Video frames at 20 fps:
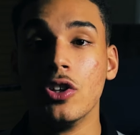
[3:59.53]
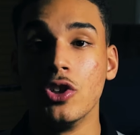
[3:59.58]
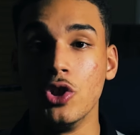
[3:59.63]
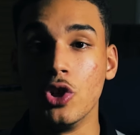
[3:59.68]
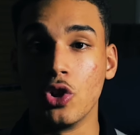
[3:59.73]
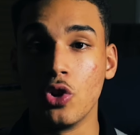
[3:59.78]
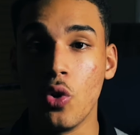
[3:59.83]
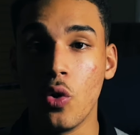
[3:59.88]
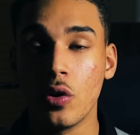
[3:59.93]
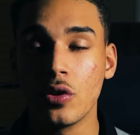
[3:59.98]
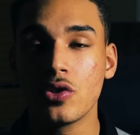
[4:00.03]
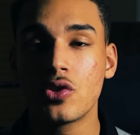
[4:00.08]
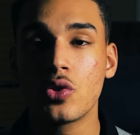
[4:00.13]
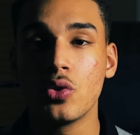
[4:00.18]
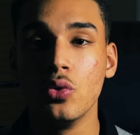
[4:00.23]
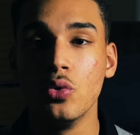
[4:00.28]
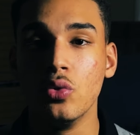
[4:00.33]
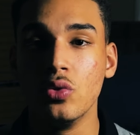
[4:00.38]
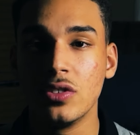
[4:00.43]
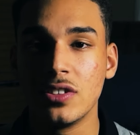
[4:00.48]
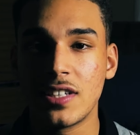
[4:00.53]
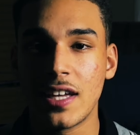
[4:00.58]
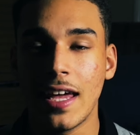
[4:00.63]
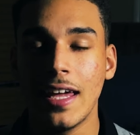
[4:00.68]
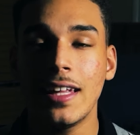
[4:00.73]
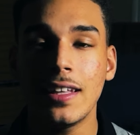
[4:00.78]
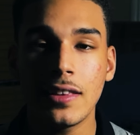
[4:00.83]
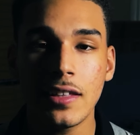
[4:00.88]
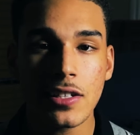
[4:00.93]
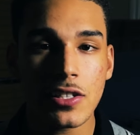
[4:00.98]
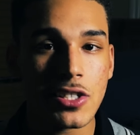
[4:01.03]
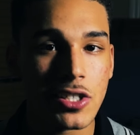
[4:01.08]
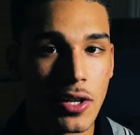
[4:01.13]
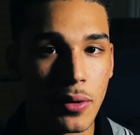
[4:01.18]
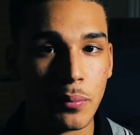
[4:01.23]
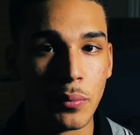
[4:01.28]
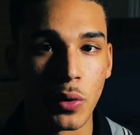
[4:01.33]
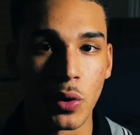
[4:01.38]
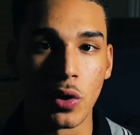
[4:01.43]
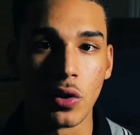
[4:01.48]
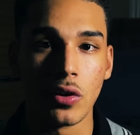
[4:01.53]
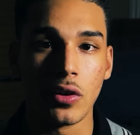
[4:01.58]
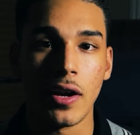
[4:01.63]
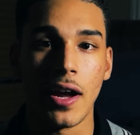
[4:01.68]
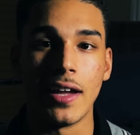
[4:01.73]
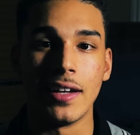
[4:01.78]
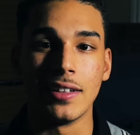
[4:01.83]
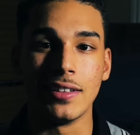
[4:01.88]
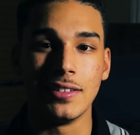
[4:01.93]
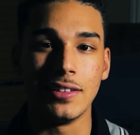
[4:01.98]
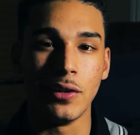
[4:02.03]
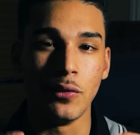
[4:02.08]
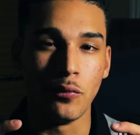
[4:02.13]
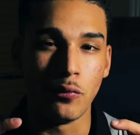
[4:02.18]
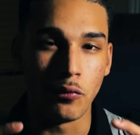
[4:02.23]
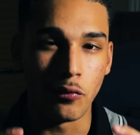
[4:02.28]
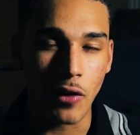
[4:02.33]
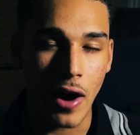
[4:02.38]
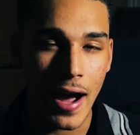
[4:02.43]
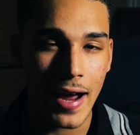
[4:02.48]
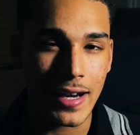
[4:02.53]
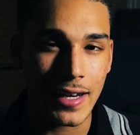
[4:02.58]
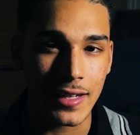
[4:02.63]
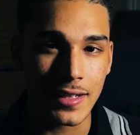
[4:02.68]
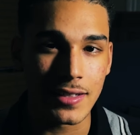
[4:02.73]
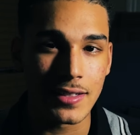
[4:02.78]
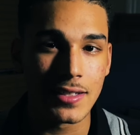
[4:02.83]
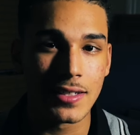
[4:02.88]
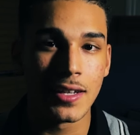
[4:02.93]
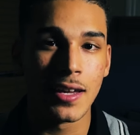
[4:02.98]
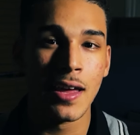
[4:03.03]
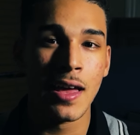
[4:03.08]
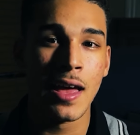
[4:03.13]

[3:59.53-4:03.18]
you're going to take this number and divide it